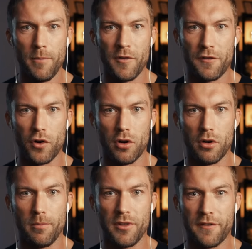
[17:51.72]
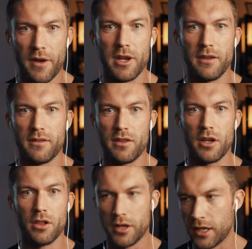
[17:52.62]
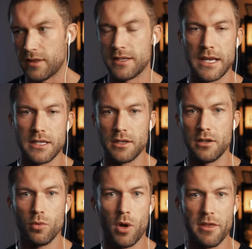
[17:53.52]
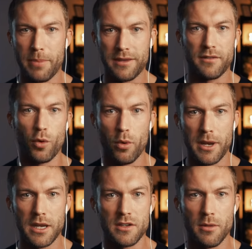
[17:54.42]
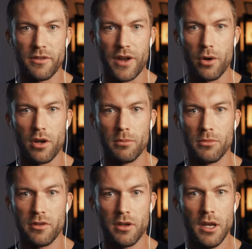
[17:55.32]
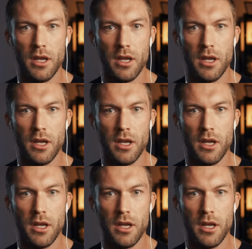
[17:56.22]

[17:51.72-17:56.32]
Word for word: for feminists that are looking at the data who want the best for women in terms of outcomes.